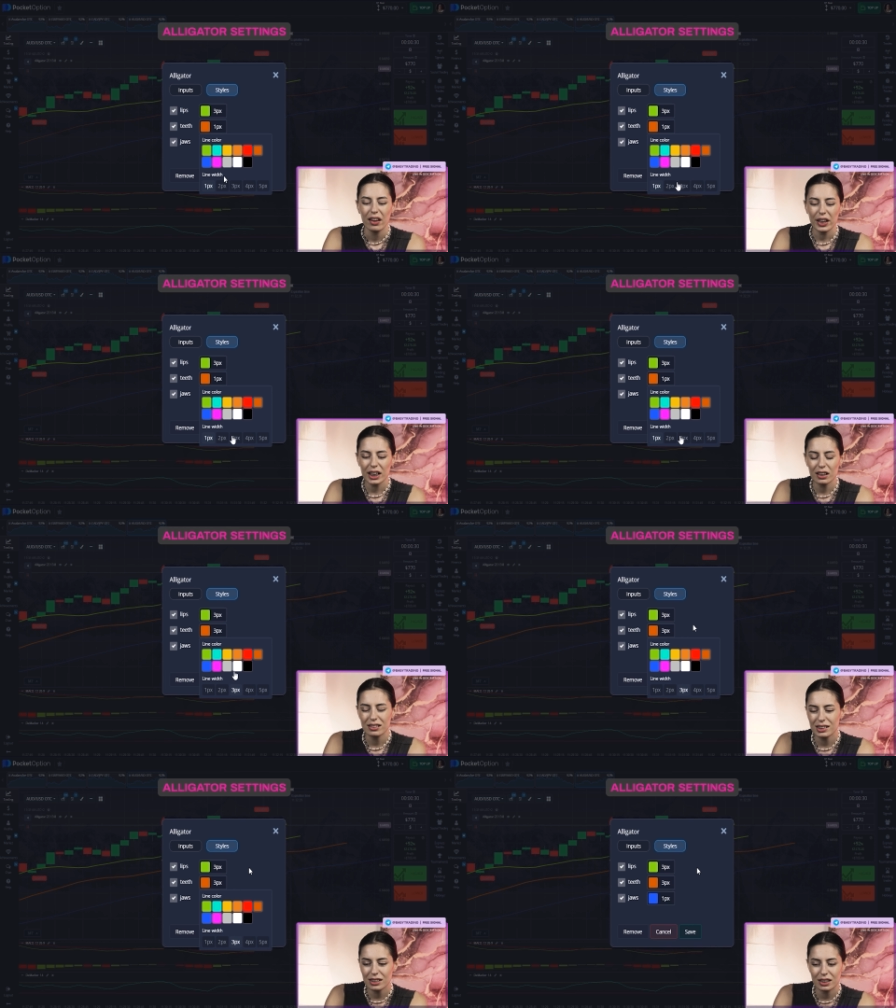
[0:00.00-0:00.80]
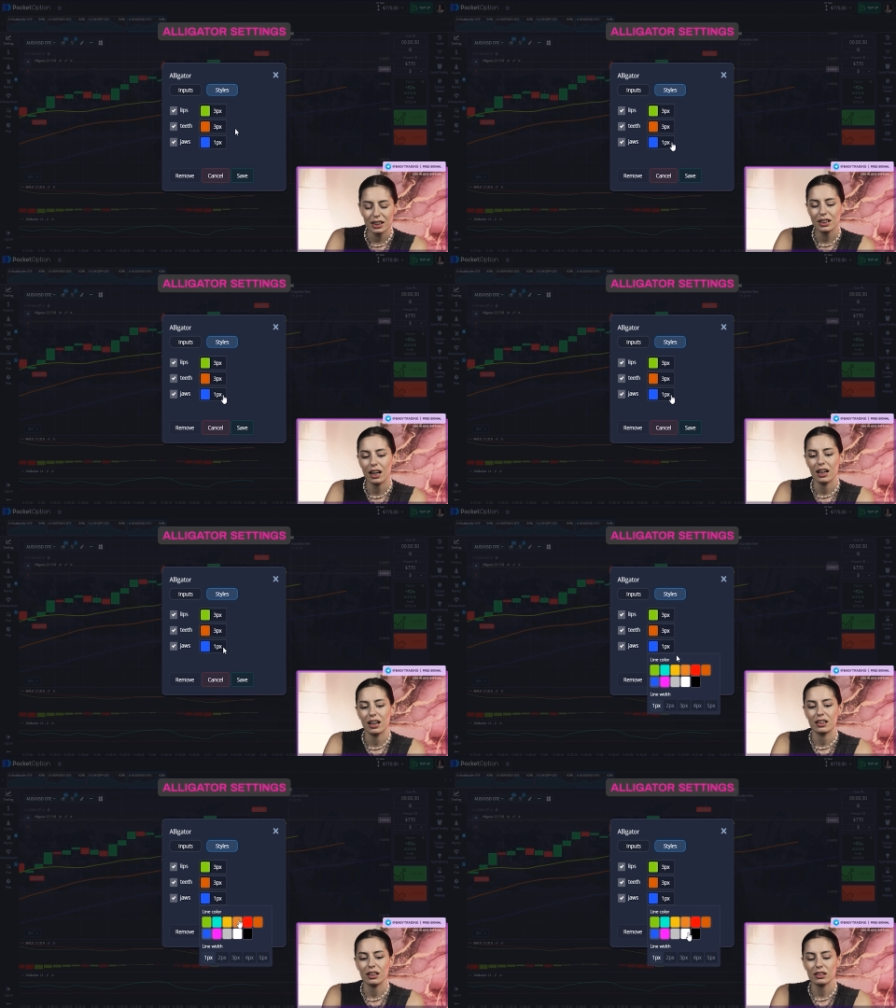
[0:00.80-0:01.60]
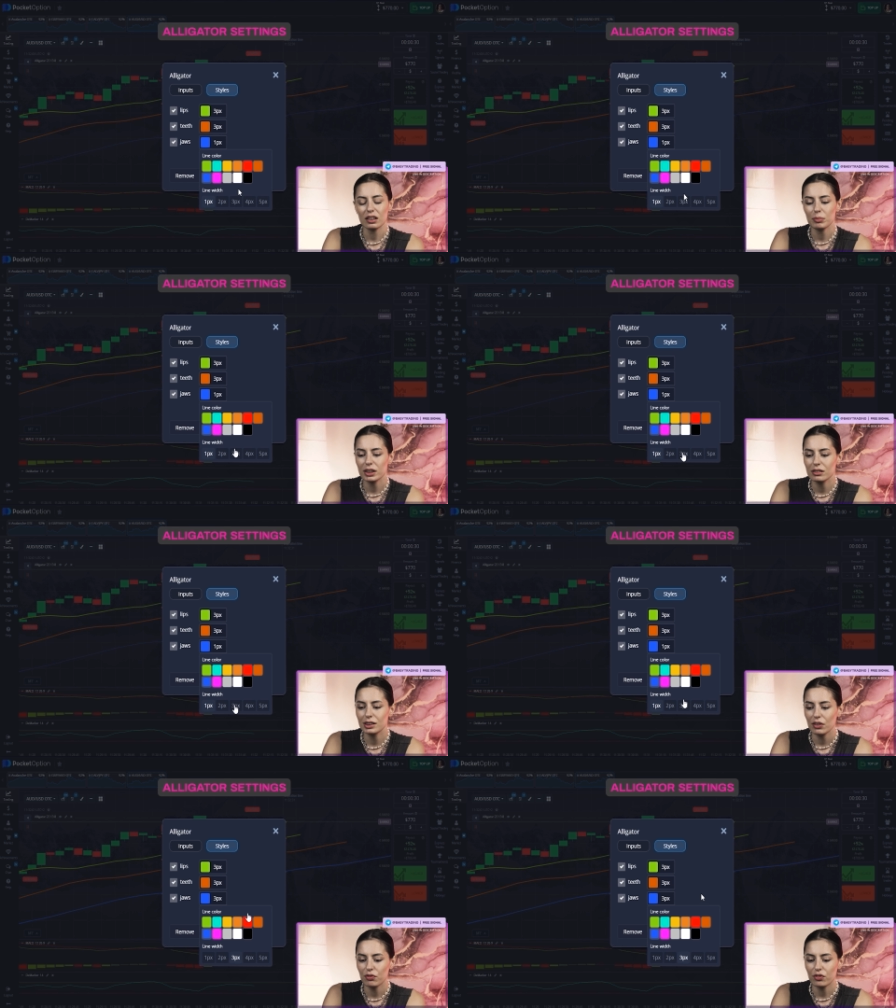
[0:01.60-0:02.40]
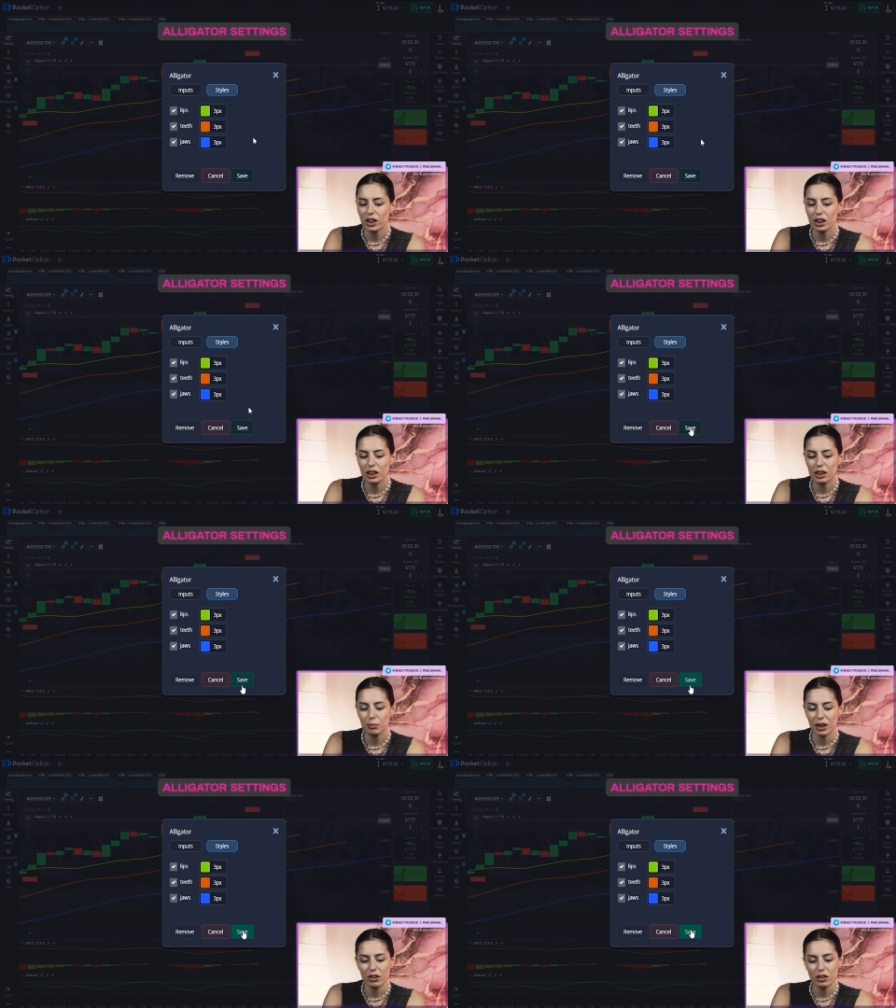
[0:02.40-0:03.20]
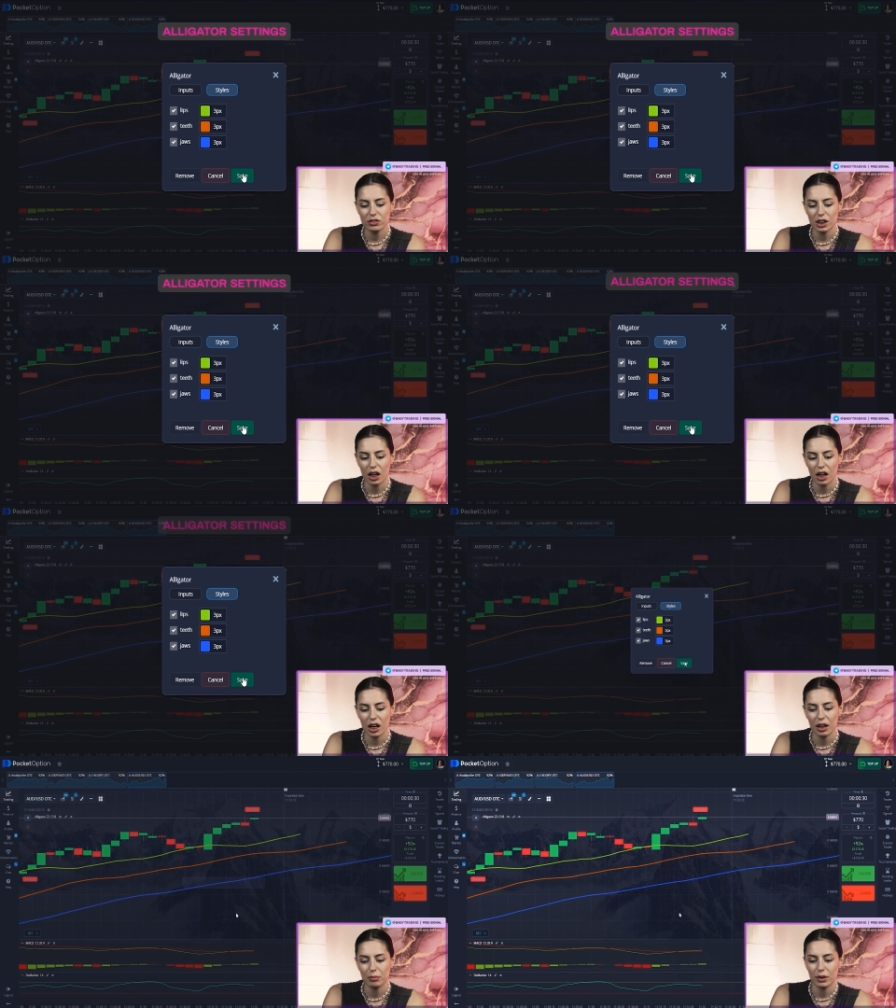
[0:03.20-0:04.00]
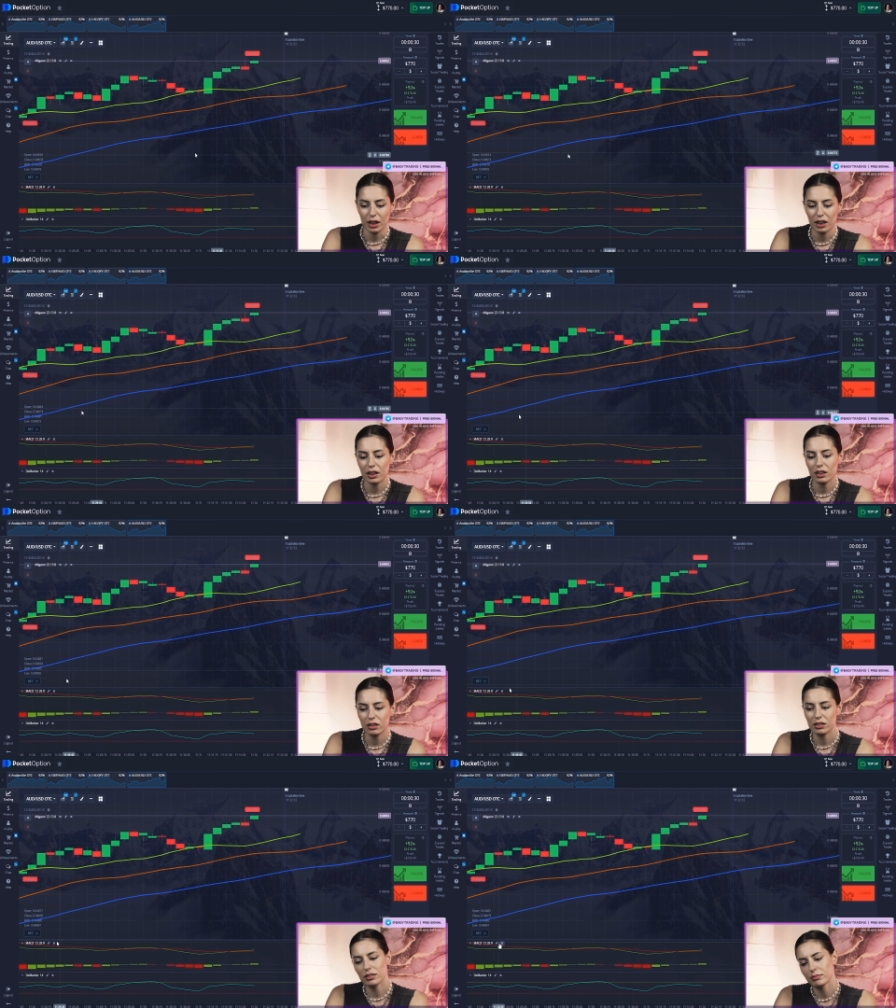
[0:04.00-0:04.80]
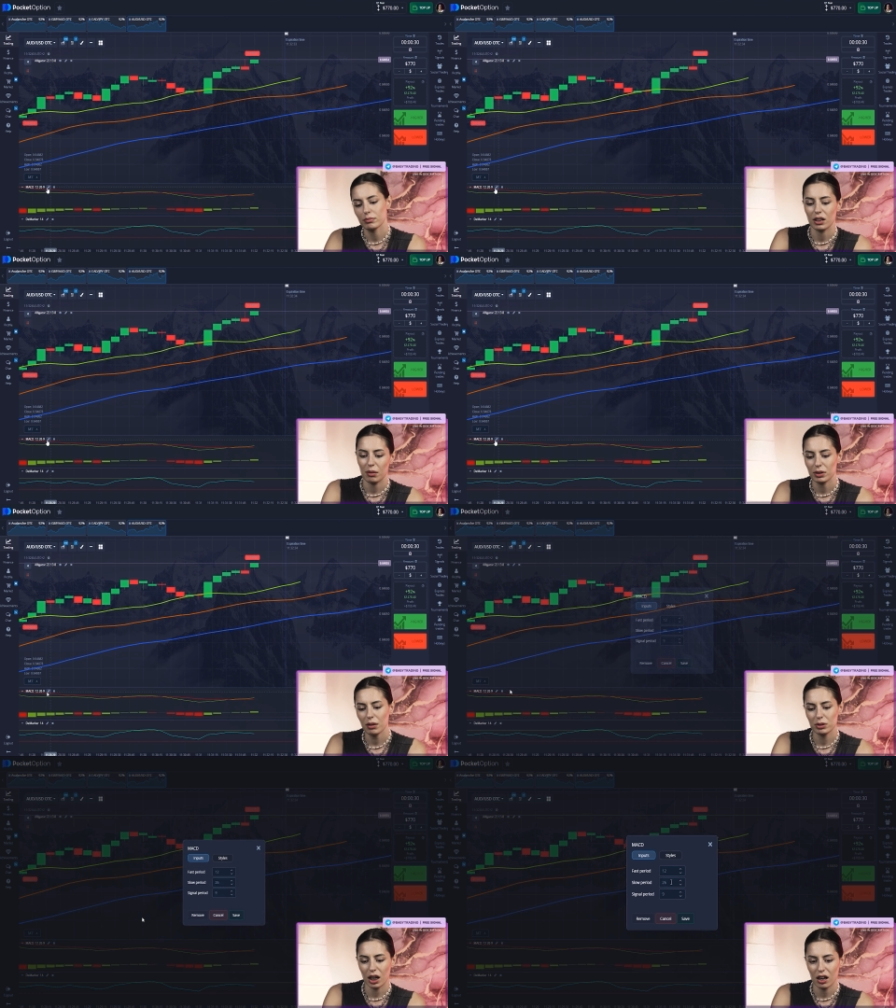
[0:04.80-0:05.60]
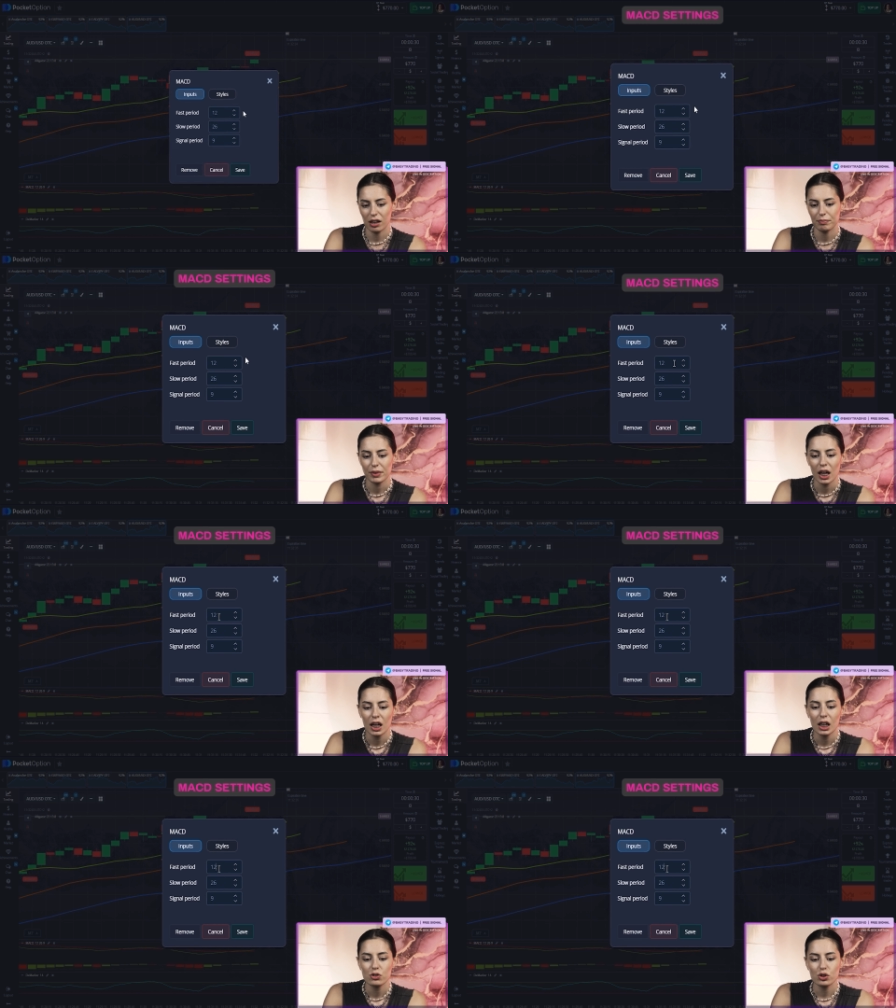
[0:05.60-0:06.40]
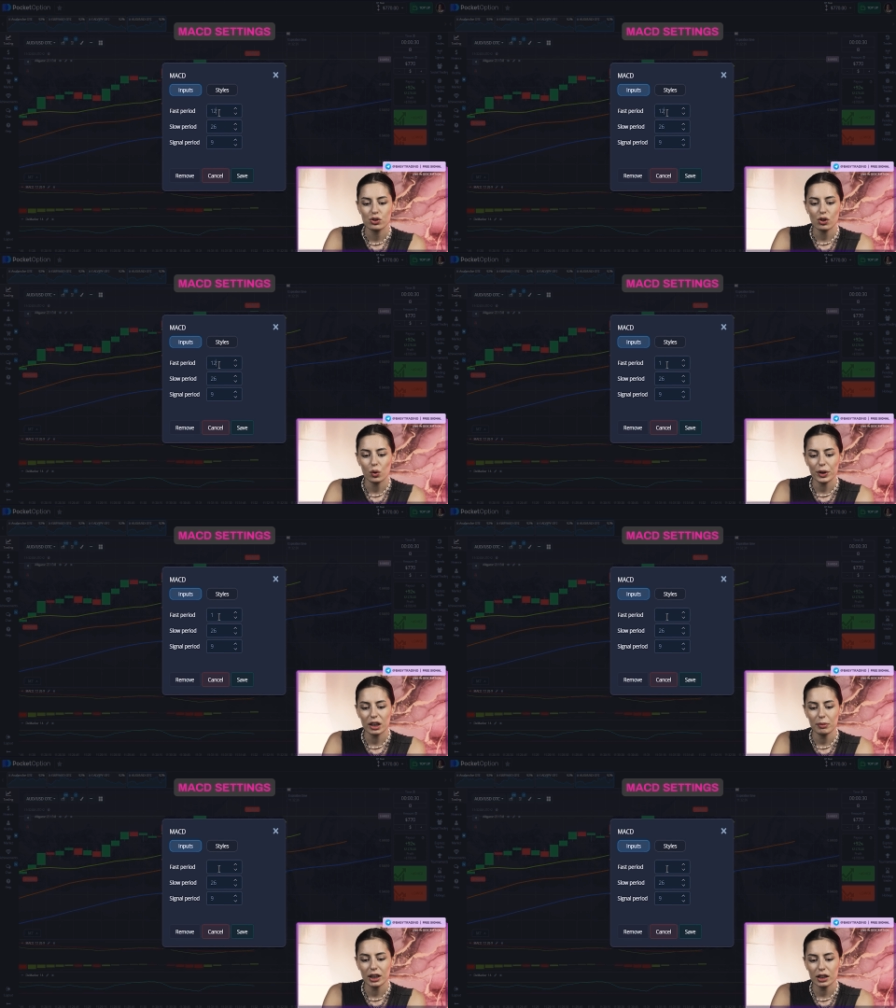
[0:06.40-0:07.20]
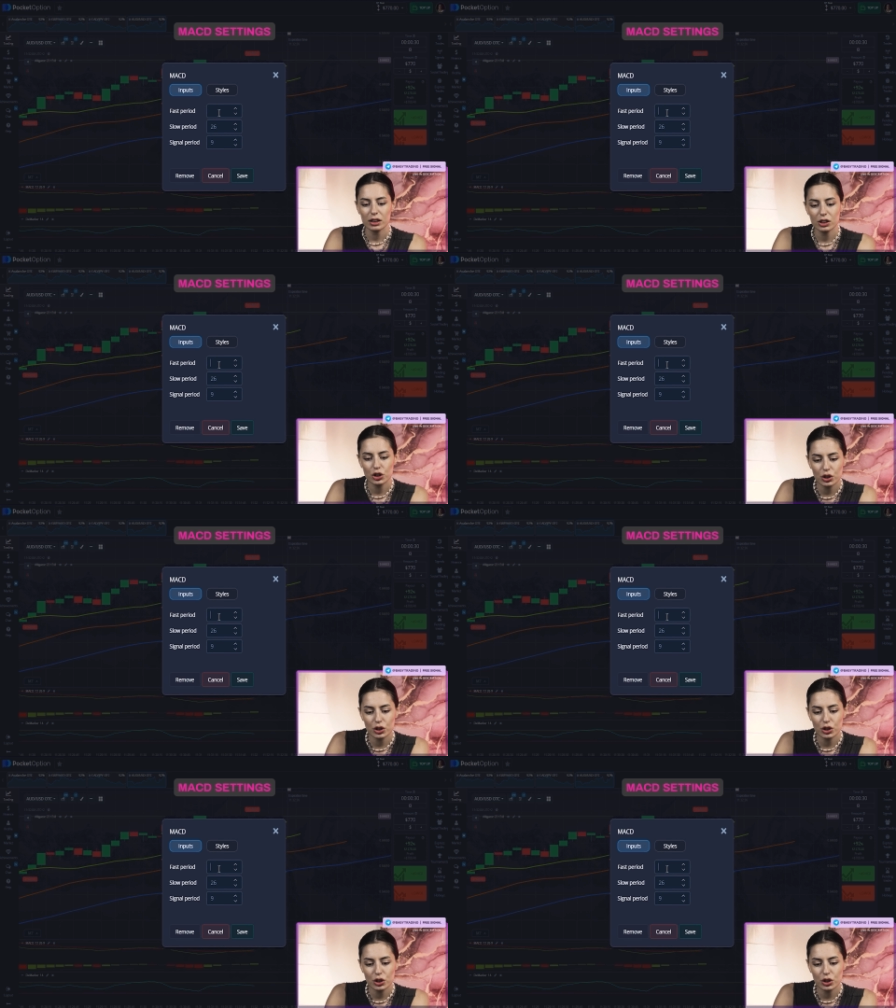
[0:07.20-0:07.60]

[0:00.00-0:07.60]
thinking and seeing a little bit different period of time and blah blah blah. So we're gonna be